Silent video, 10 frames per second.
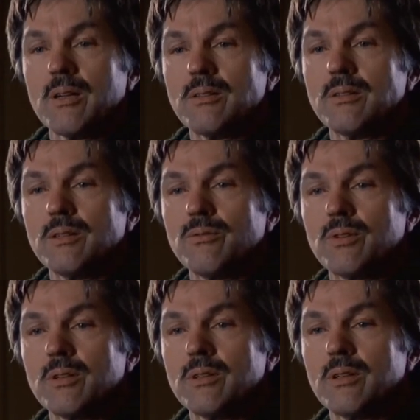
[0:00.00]
has seen
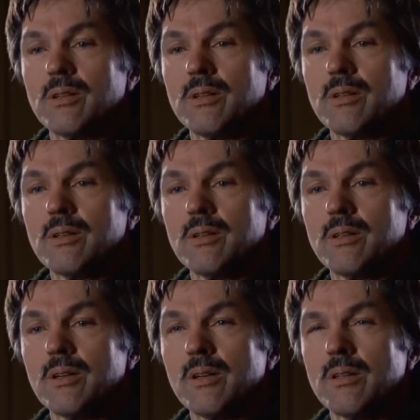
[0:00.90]
fit
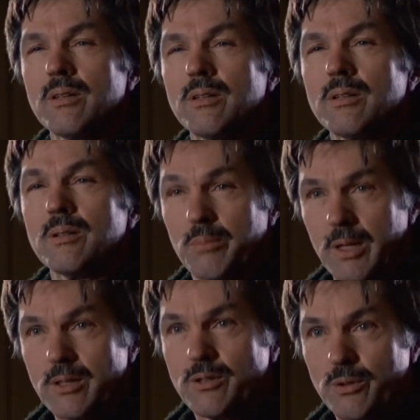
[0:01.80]
to
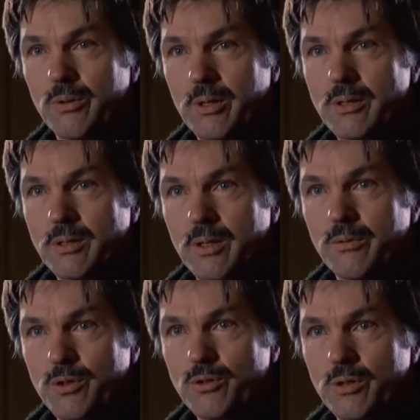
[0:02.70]
bless you with this
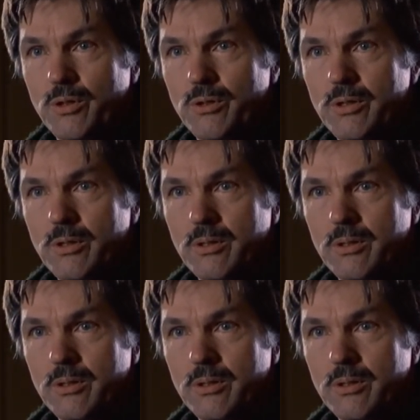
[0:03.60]
gift, you should use it.